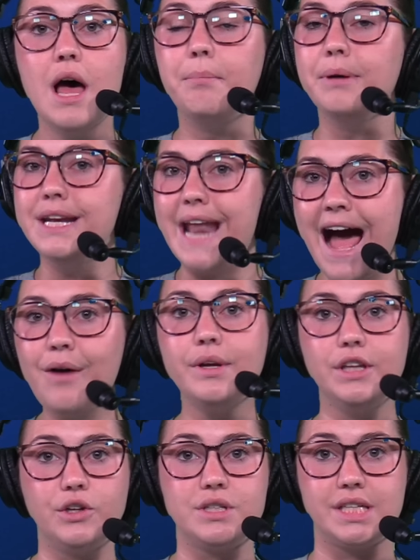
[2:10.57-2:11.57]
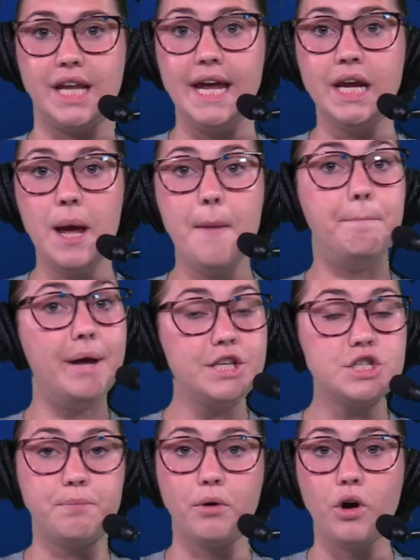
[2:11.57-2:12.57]
But now it looks like
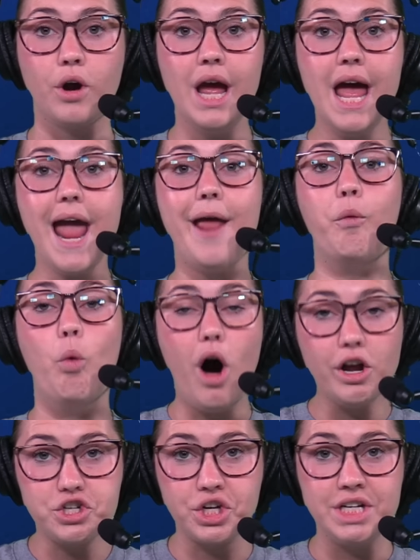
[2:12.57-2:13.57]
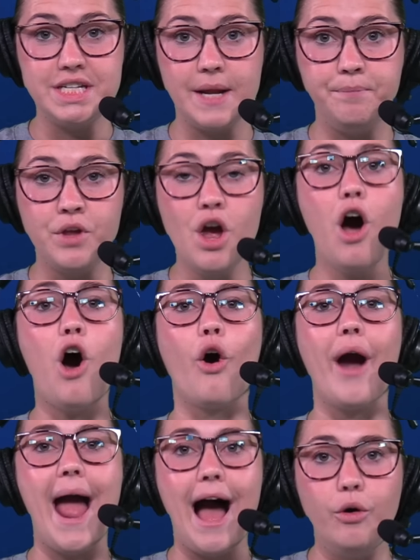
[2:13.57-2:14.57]
Pittsburgh and Washington
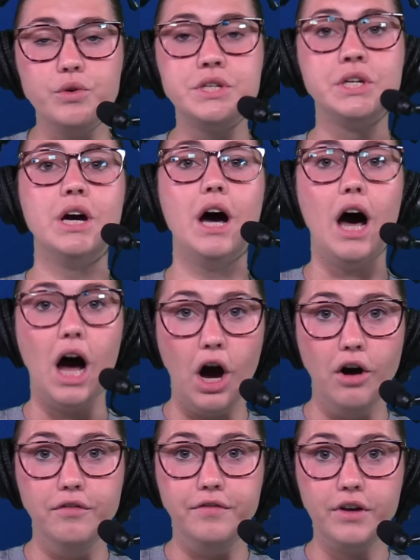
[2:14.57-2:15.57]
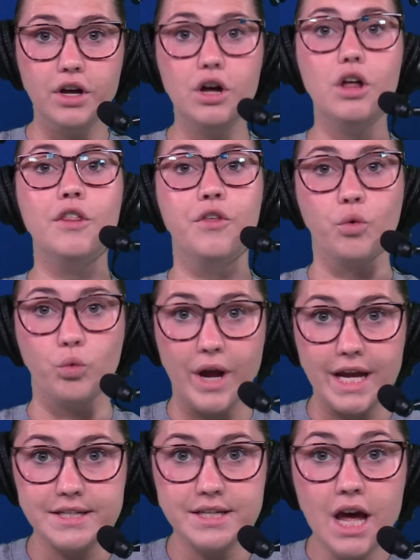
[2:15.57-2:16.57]
are out of the
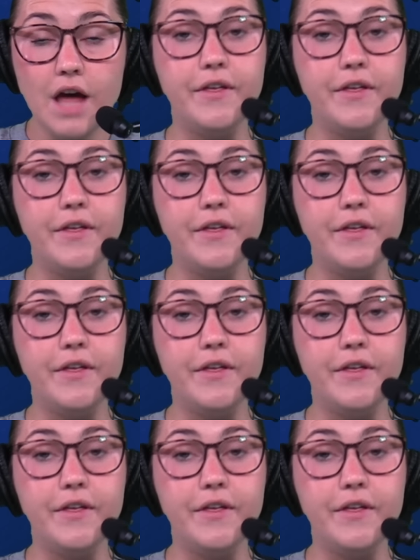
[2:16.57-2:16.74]
race.